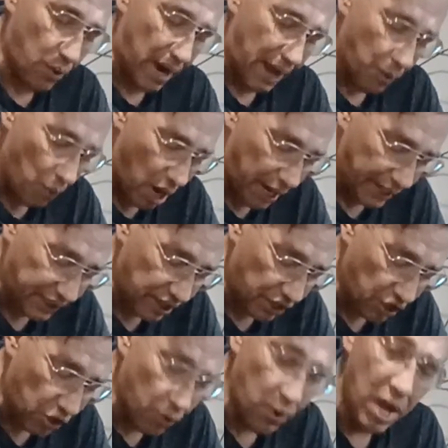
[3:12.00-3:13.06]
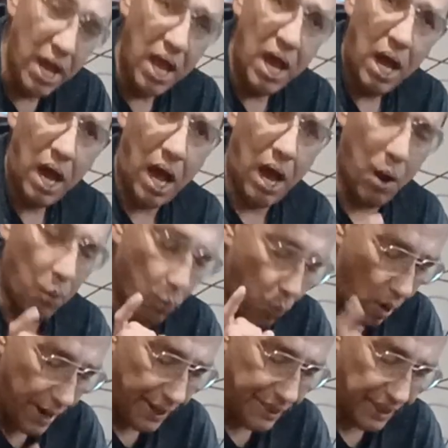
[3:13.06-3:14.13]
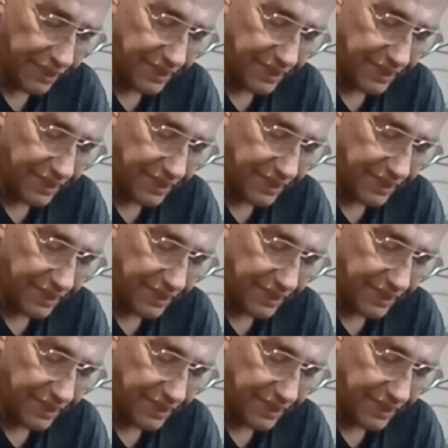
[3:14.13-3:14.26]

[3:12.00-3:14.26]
what I want it to do. One of the